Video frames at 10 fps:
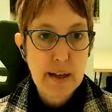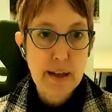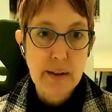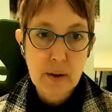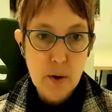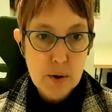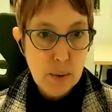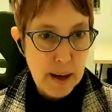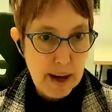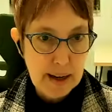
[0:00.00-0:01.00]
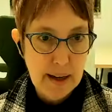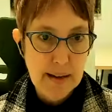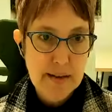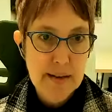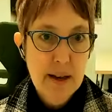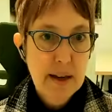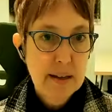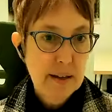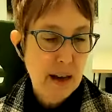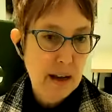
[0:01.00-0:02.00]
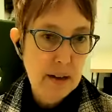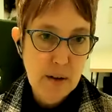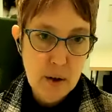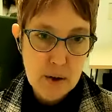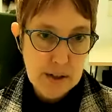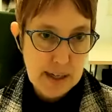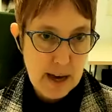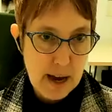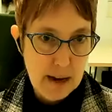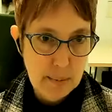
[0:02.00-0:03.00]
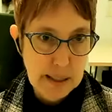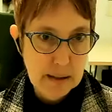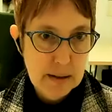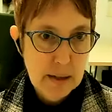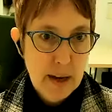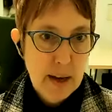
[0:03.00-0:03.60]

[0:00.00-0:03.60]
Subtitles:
in local pockets in local economies.